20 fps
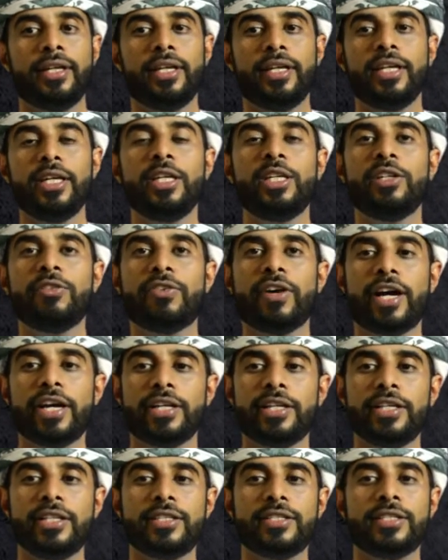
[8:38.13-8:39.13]
it
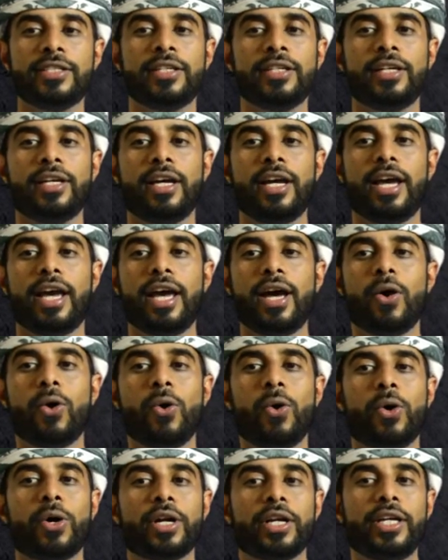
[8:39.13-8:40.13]
divided,
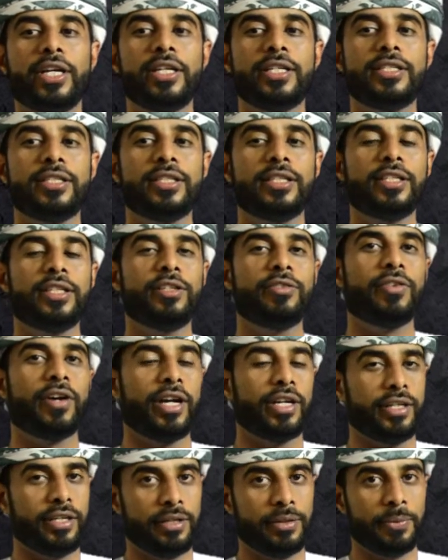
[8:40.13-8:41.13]
or is
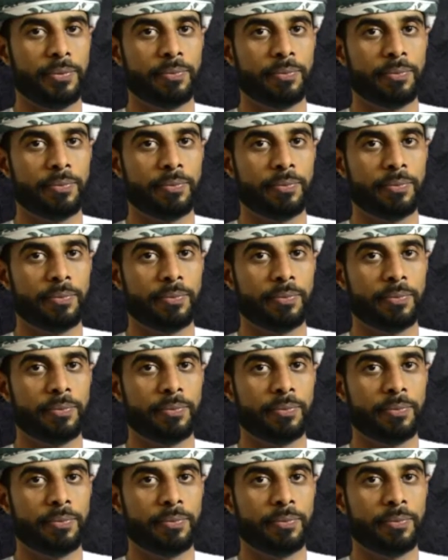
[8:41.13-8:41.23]
divided.